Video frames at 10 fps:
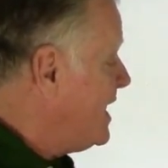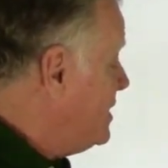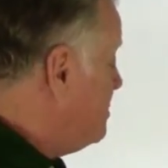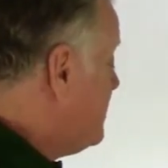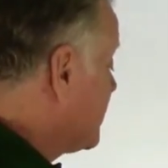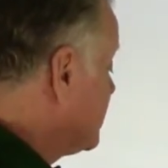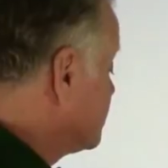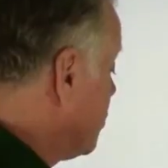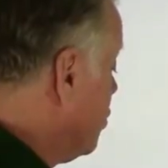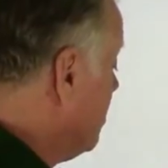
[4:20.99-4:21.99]
independent
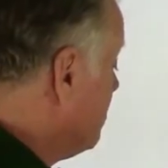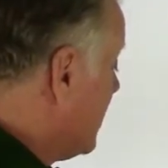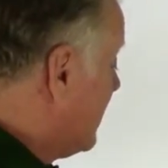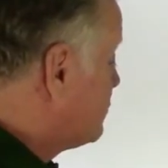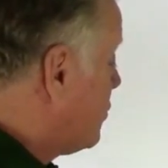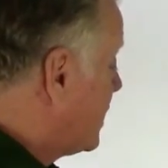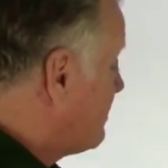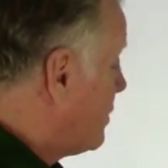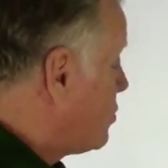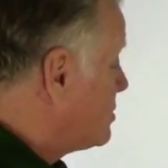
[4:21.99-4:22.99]
control, pipe 20
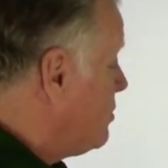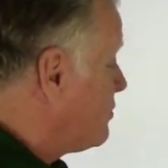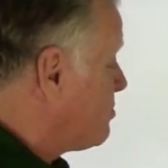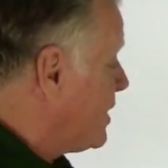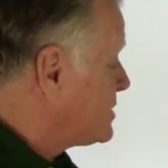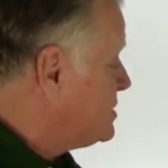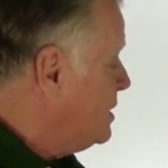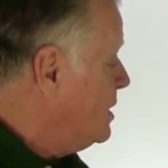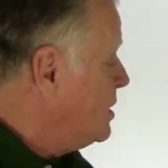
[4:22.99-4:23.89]
of the locomotive brakes,